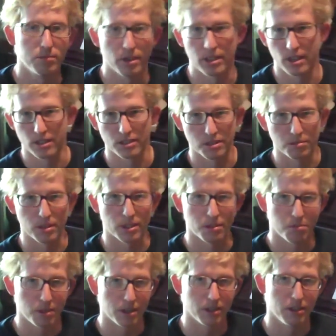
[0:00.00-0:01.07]
Might not seem like
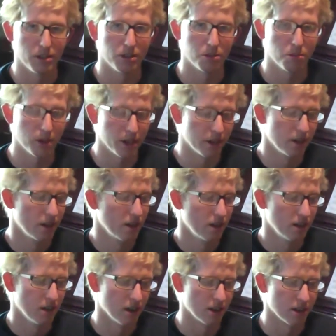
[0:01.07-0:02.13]
a big deal, but
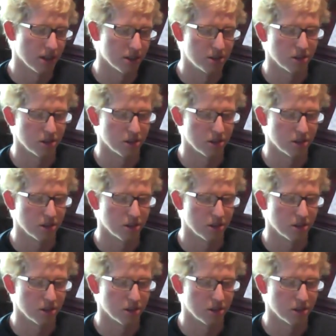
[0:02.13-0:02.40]
a